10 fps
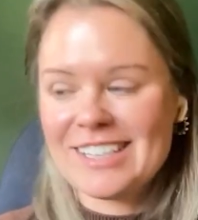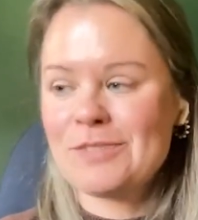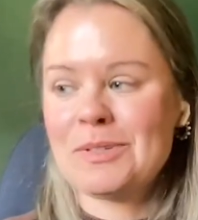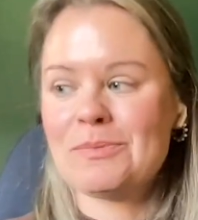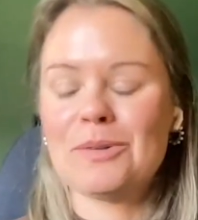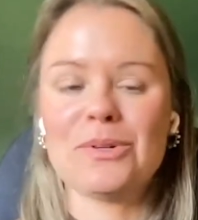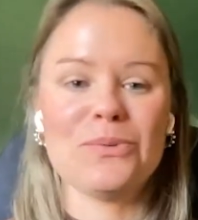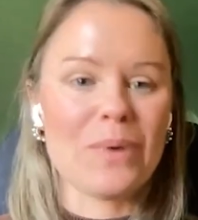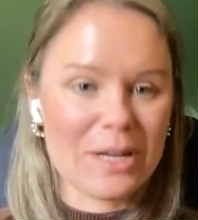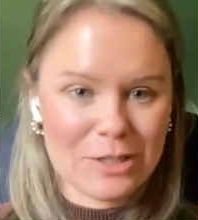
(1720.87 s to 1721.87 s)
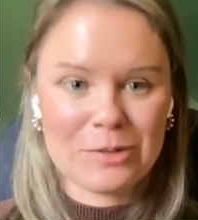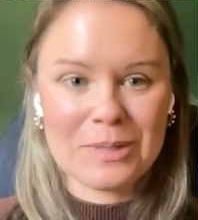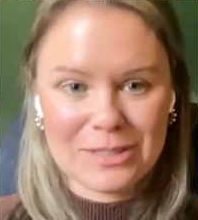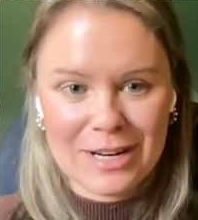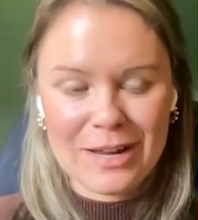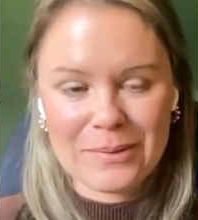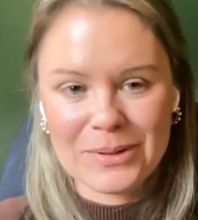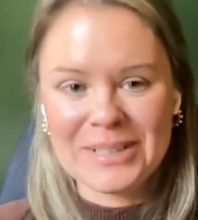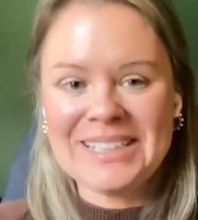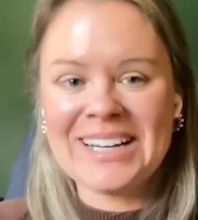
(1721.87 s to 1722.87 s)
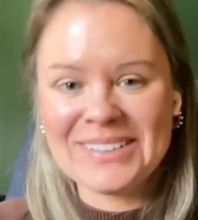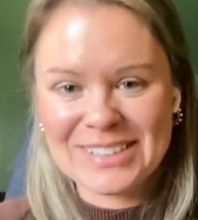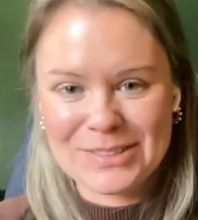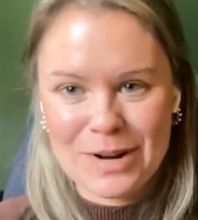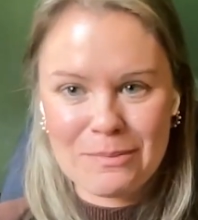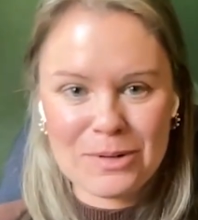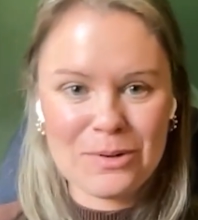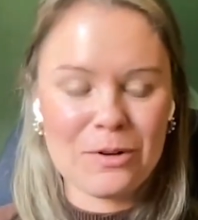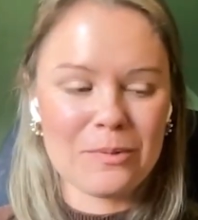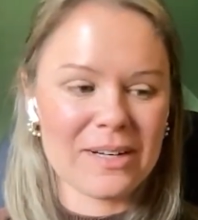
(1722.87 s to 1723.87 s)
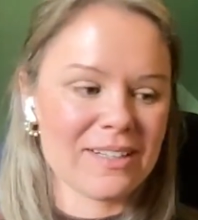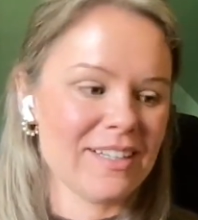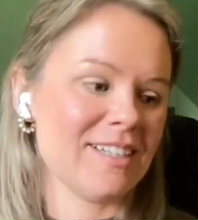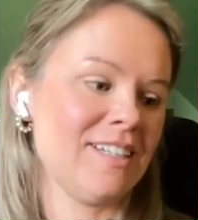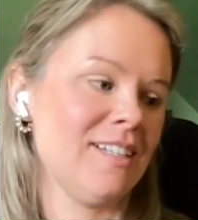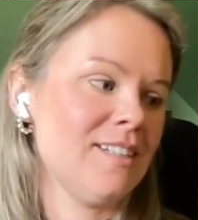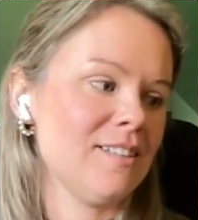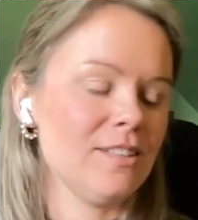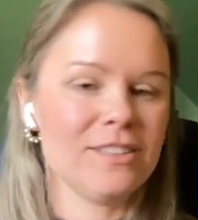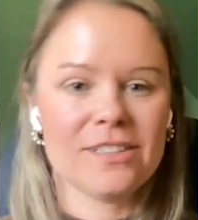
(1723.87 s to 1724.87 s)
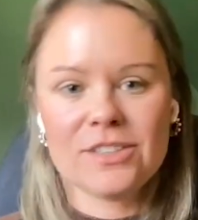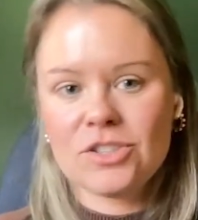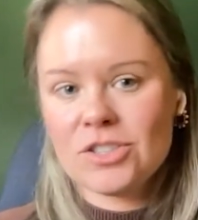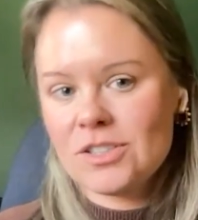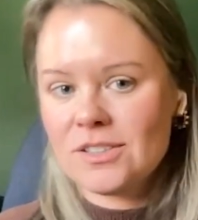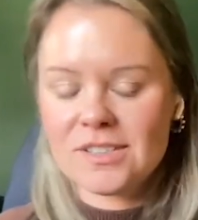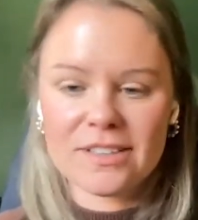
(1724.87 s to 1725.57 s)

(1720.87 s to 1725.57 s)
I spent probably way too much time going down this rabbit hole, but I looked at the journals.